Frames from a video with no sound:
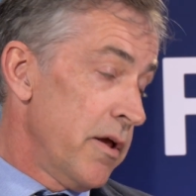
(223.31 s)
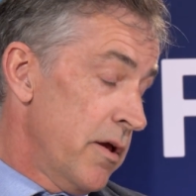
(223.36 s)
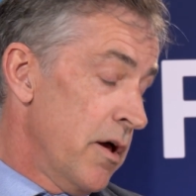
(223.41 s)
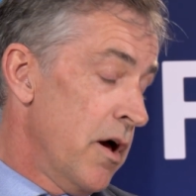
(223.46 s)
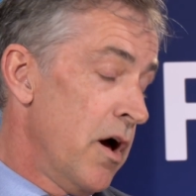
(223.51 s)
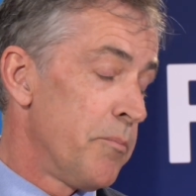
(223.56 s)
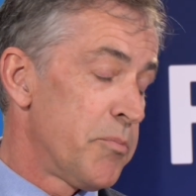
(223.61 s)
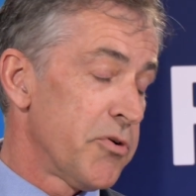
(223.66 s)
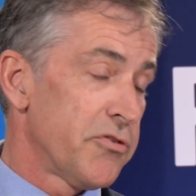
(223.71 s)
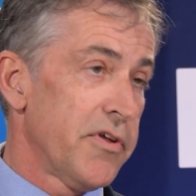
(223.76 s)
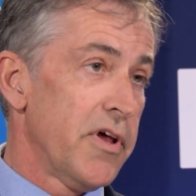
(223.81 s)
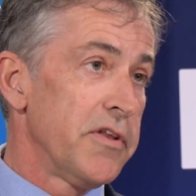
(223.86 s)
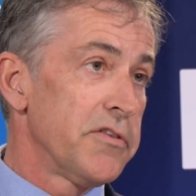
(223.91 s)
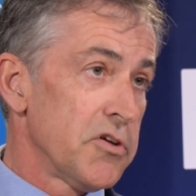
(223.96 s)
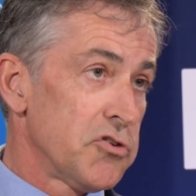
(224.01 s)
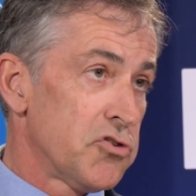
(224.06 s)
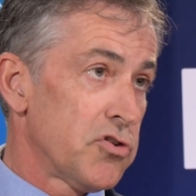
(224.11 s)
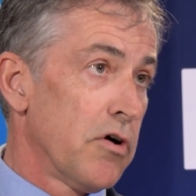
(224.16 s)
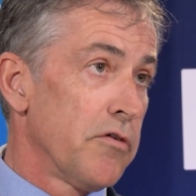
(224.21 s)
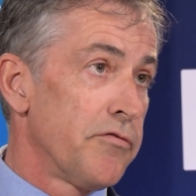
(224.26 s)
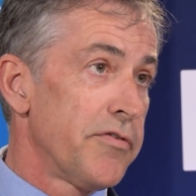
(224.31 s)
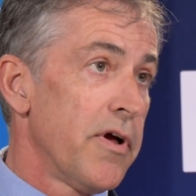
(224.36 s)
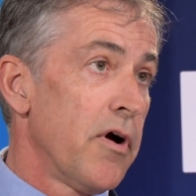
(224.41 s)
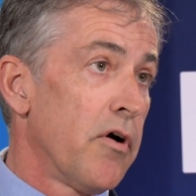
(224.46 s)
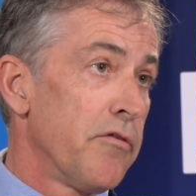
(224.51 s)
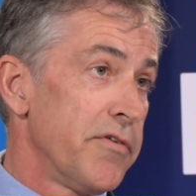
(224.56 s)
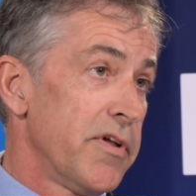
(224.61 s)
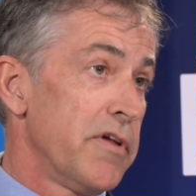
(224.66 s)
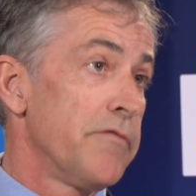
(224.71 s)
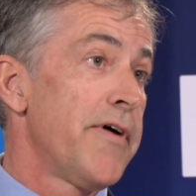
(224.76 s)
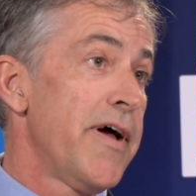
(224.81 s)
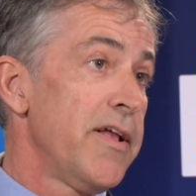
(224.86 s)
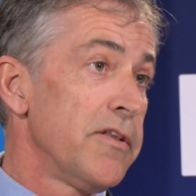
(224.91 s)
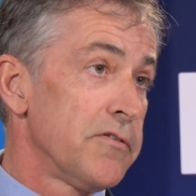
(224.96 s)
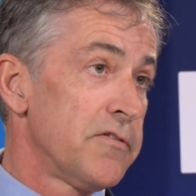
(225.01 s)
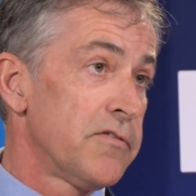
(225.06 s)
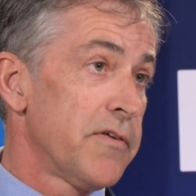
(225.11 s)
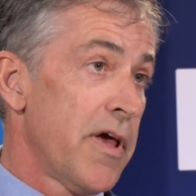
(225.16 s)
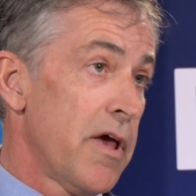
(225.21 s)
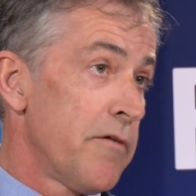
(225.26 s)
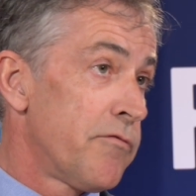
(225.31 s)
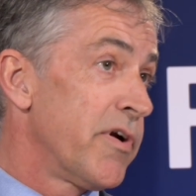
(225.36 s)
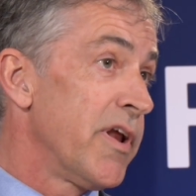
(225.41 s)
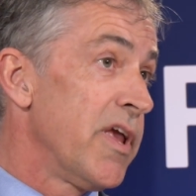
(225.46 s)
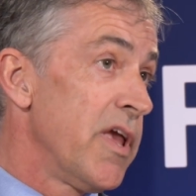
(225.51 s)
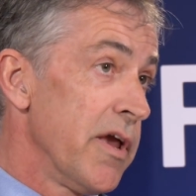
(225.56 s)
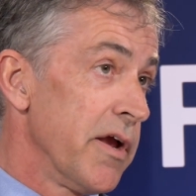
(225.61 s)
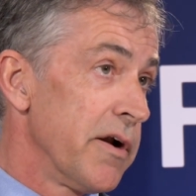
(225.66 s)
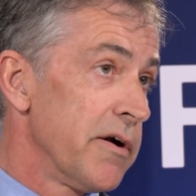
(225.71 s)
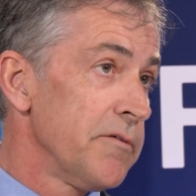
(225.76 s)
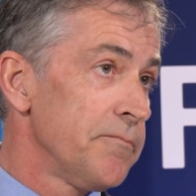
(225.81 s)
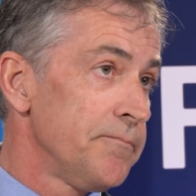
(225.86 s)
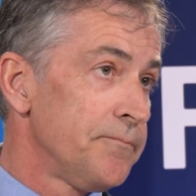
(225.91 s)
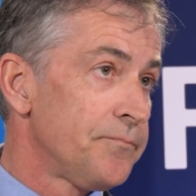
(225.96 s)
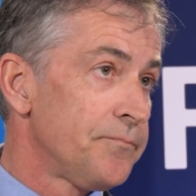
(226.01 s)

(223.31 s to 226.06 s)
percentage of events every year.